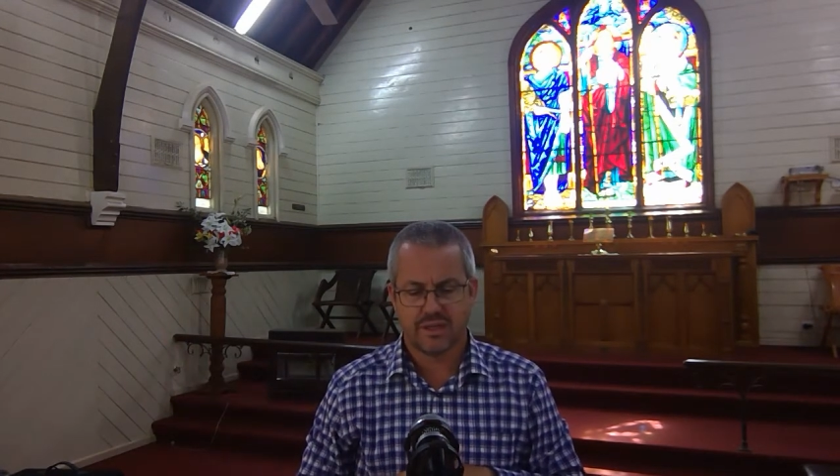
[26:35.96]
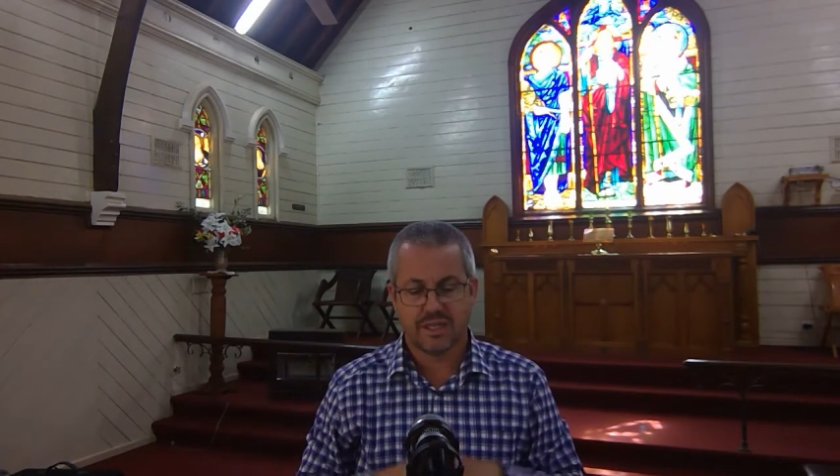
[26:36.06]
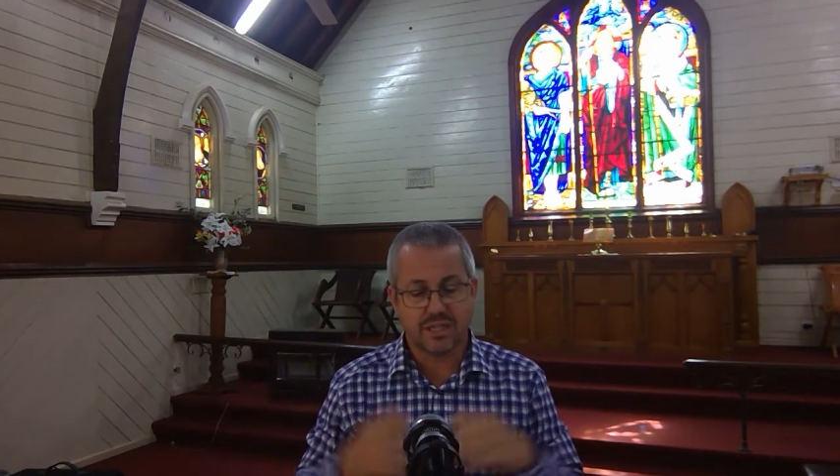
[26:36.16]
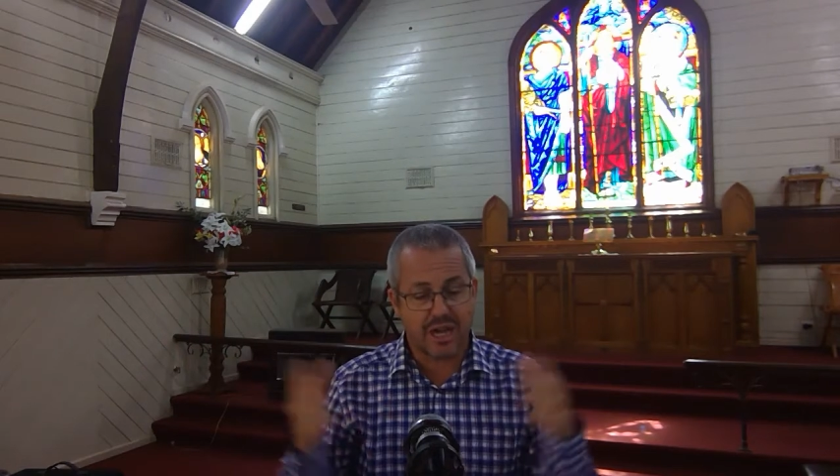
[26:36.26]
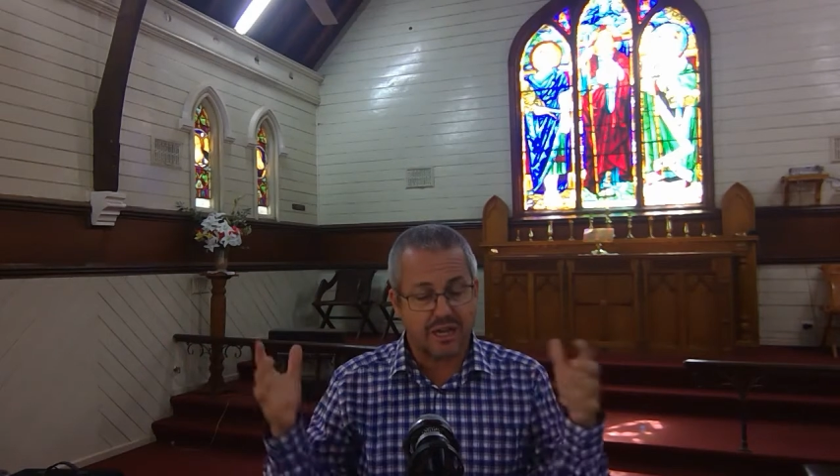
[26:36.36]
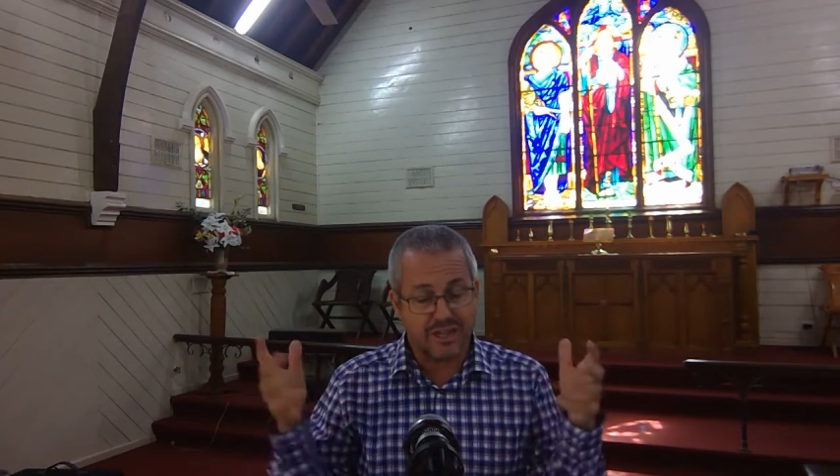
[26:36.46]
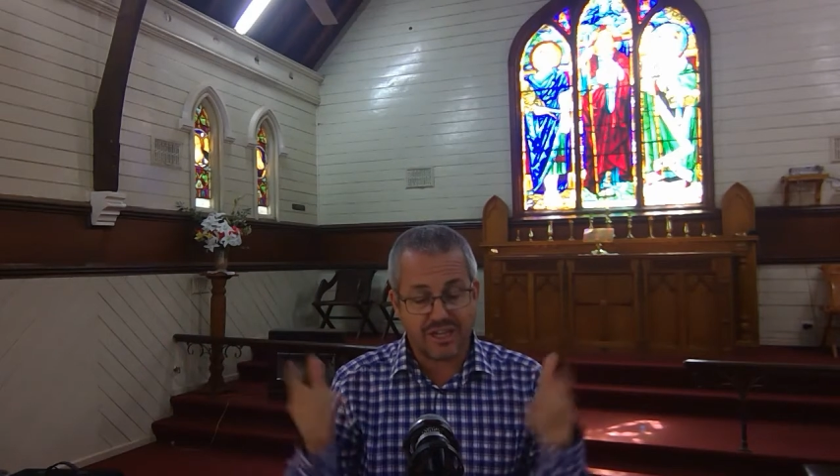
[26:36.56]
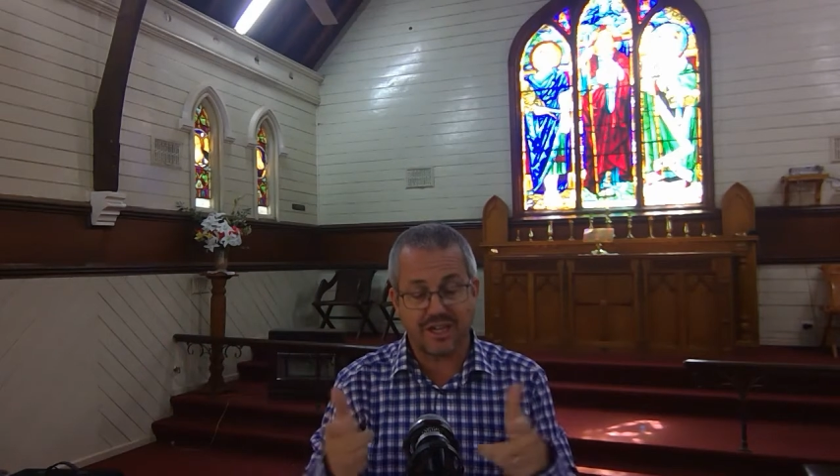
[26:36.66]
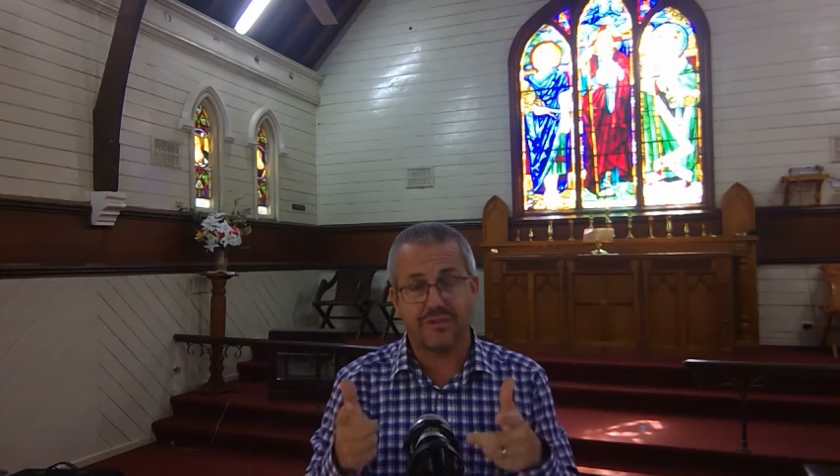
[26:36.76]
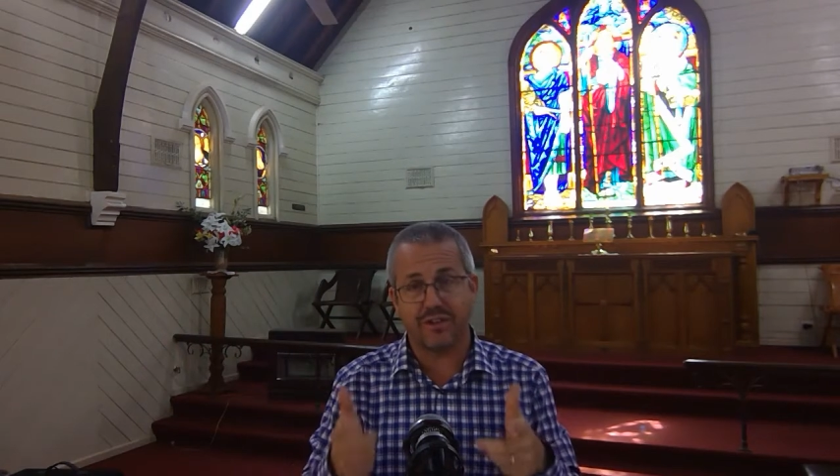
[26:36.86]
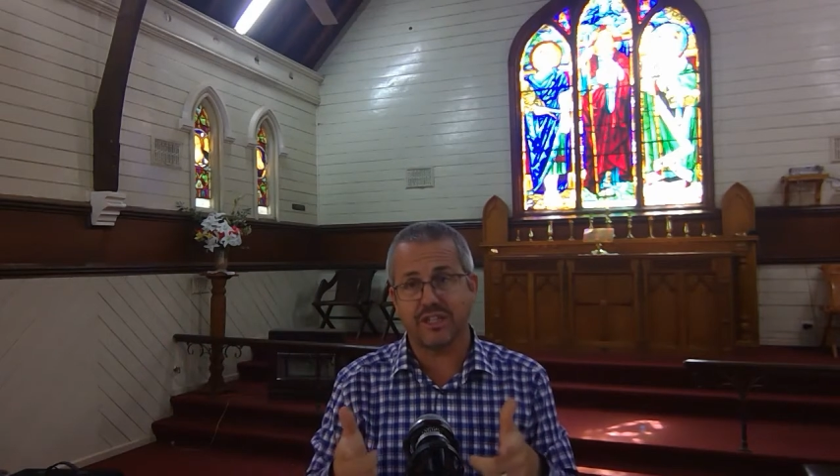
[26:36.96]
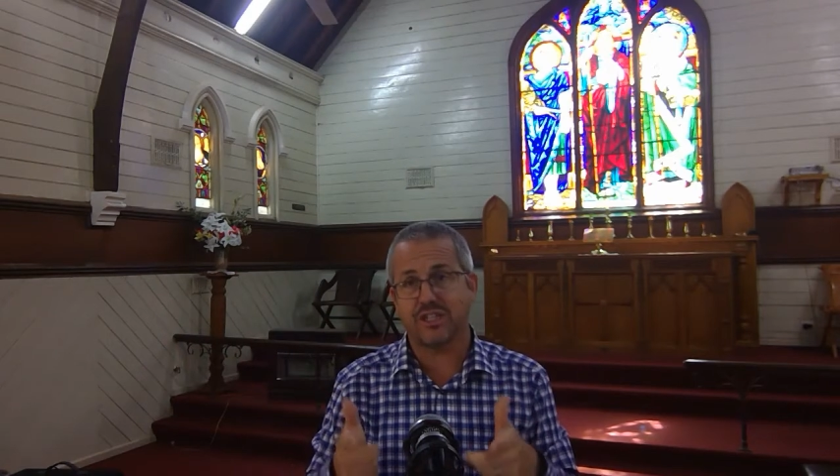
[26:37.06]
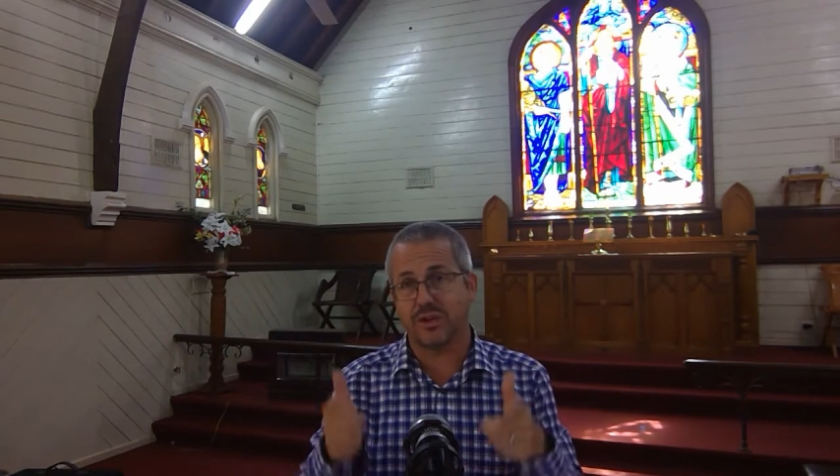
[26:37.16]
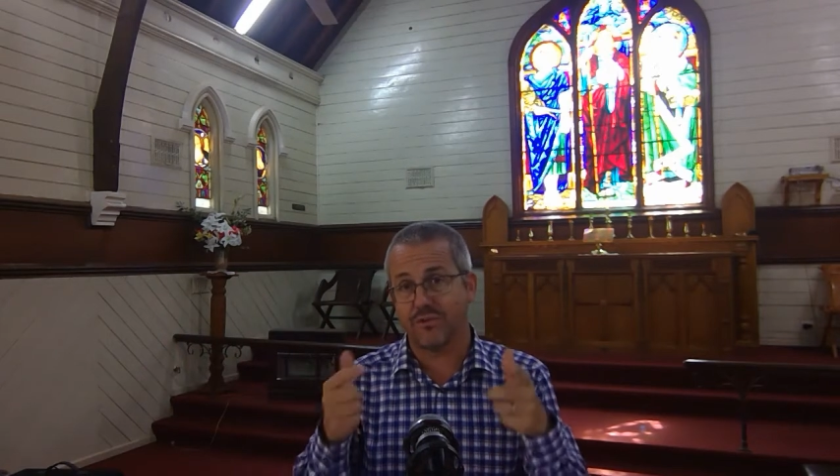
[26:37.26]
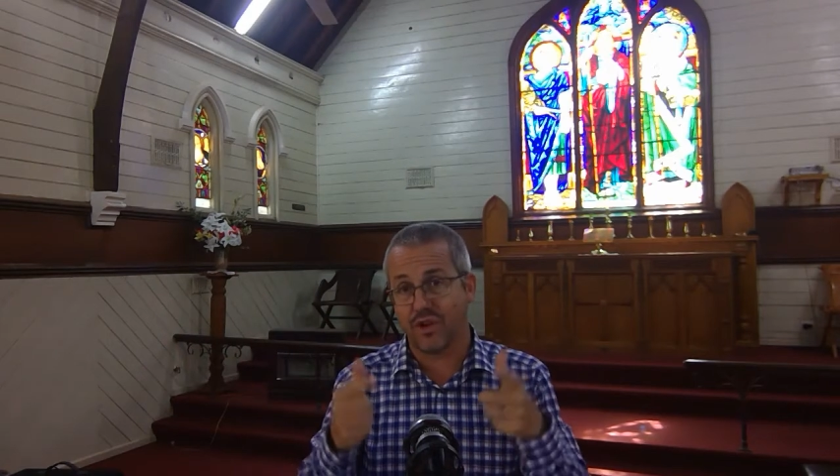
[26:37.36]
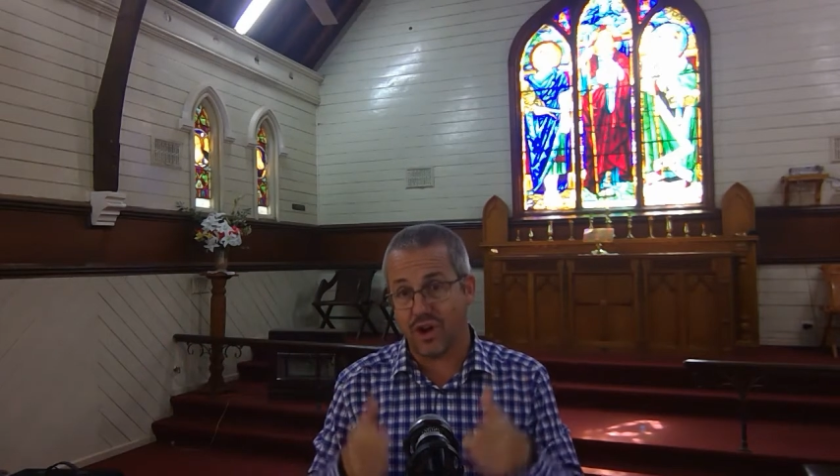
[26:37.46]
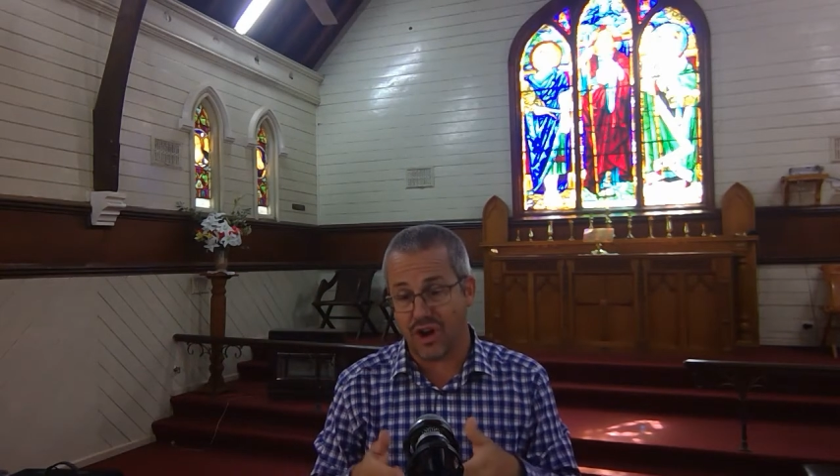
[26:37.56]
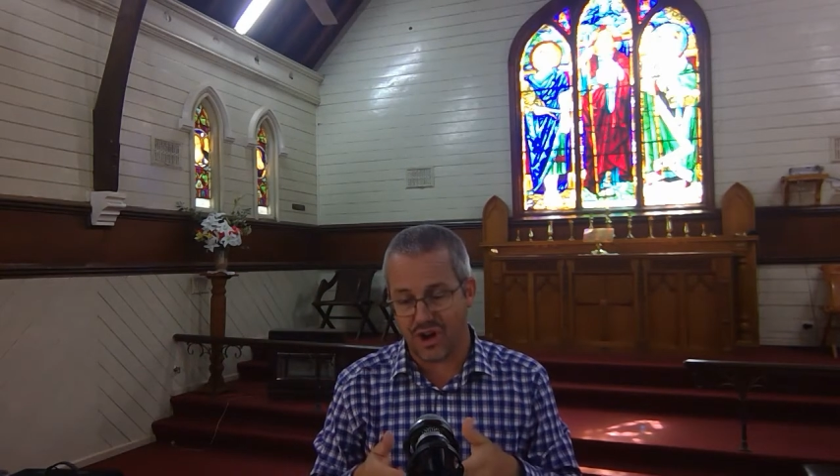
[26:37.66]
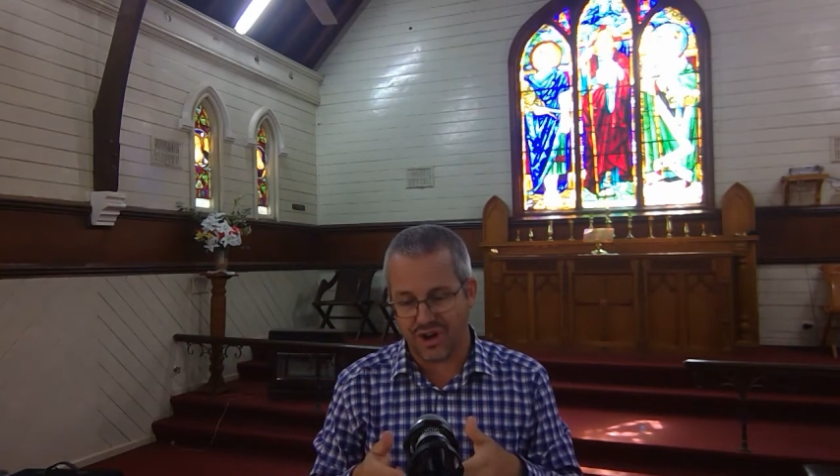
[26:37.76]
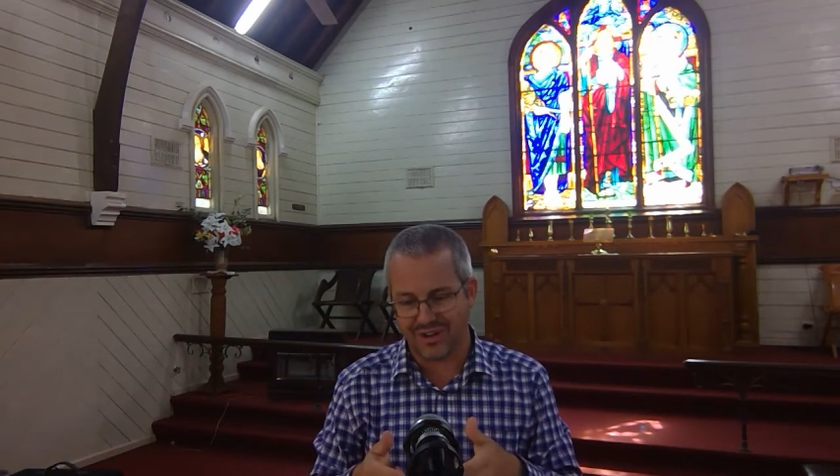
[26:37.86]
It's only the intervention of
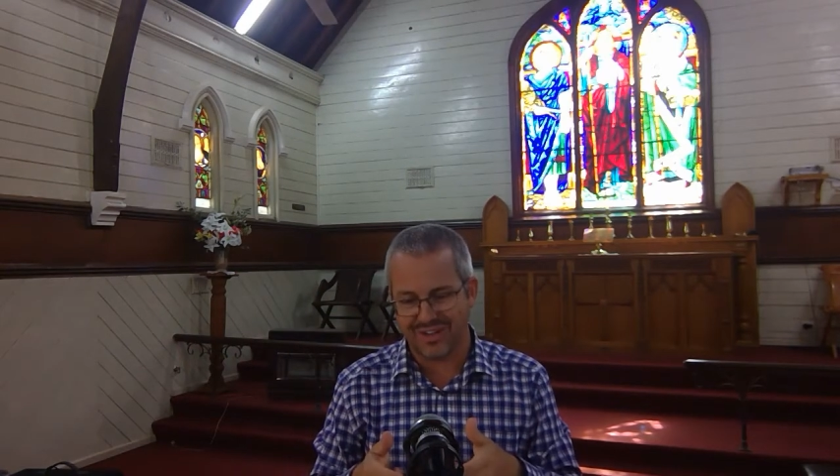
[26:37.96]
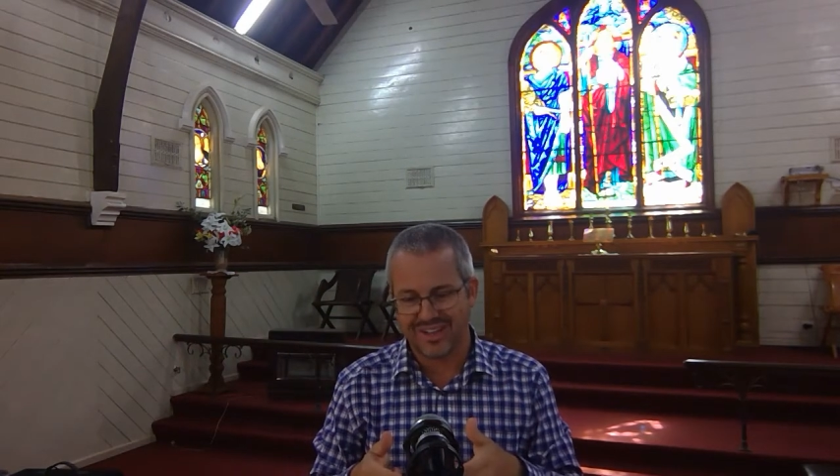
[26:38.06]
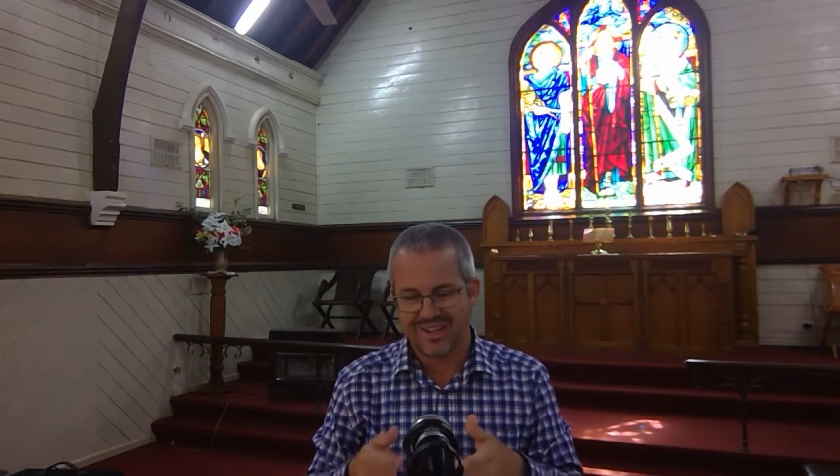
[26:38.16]
God